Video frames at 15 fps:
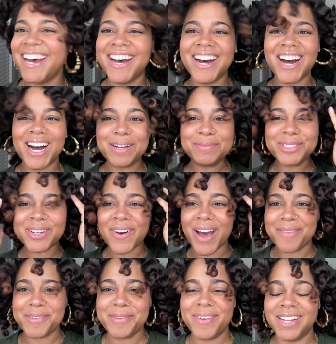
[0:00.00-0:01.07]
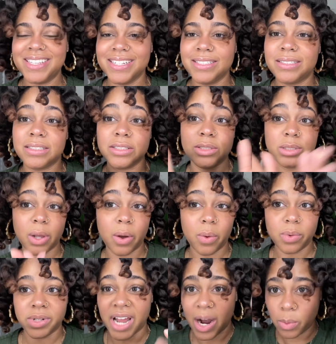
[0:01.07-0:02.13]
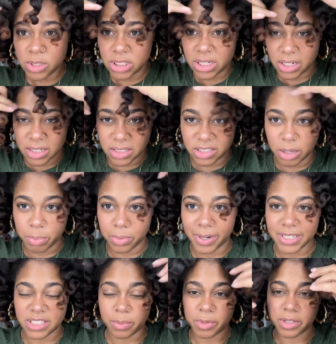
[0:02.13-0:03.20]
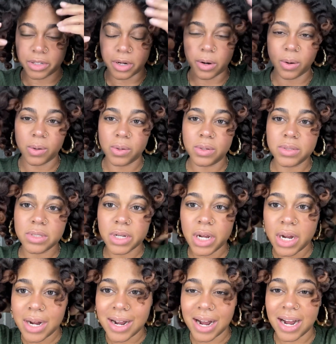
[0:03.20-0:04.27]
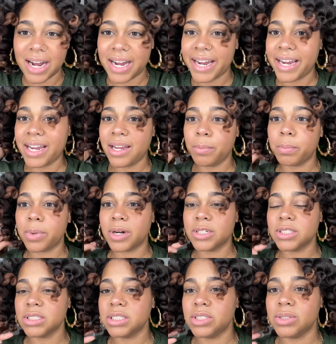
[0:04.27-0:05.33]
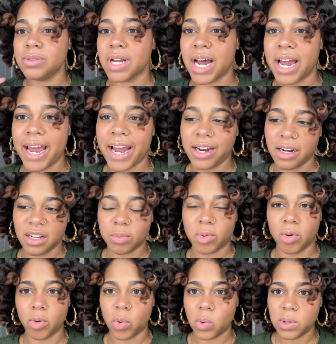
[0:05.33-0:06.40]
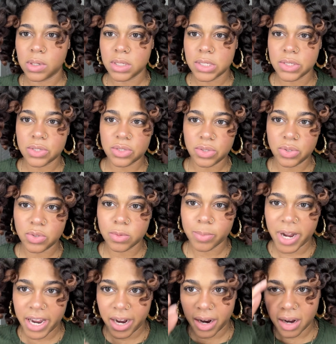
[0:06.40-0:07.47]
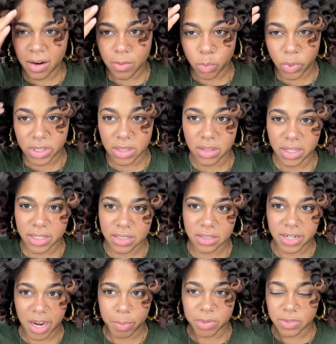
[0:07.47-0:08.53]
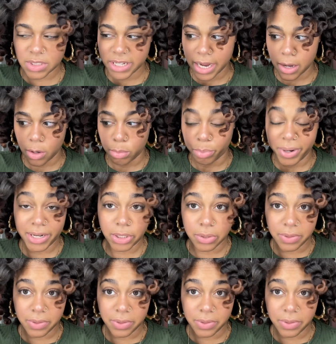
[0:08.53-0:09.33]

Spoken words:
I'm so happy about this. So now we're just going to separate some of the curls. I personally do not add any more oil to my hair with this type of style, but you